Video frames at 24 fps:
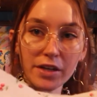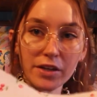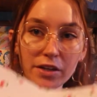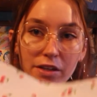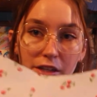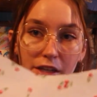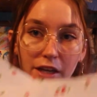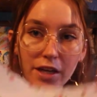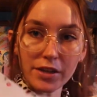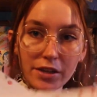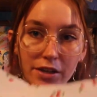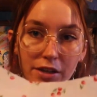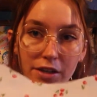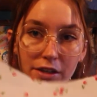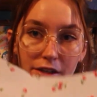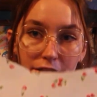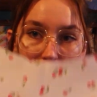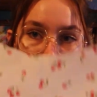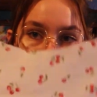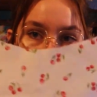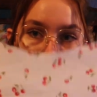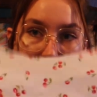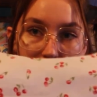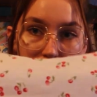are together.
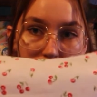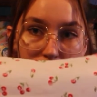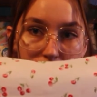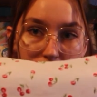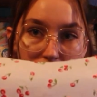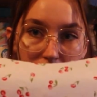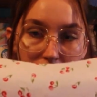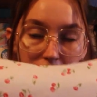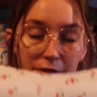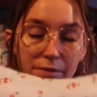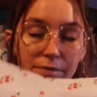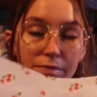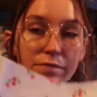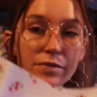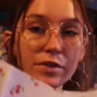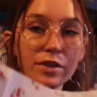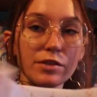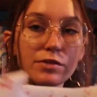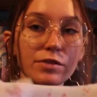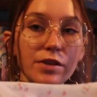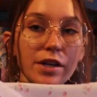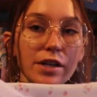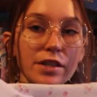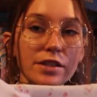This is the front. The
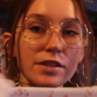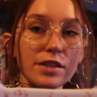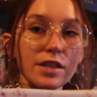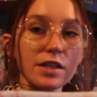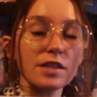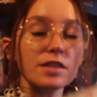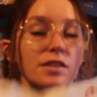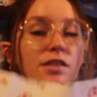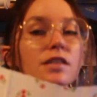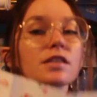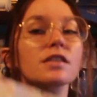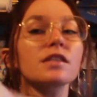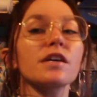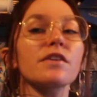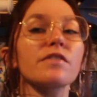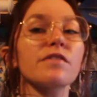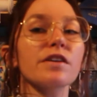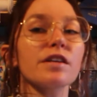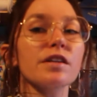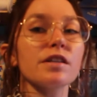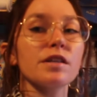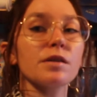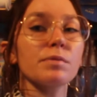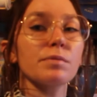front is like
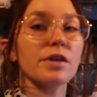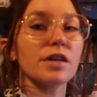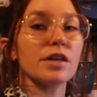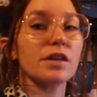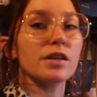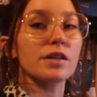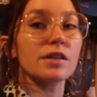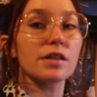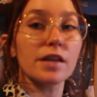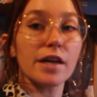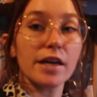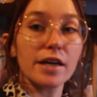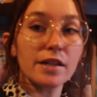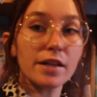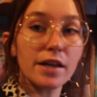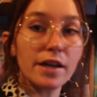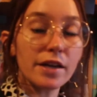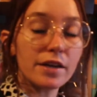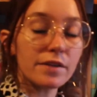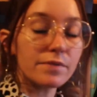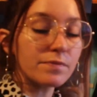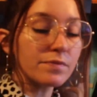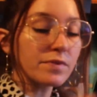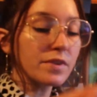significantly bigger on the neckline.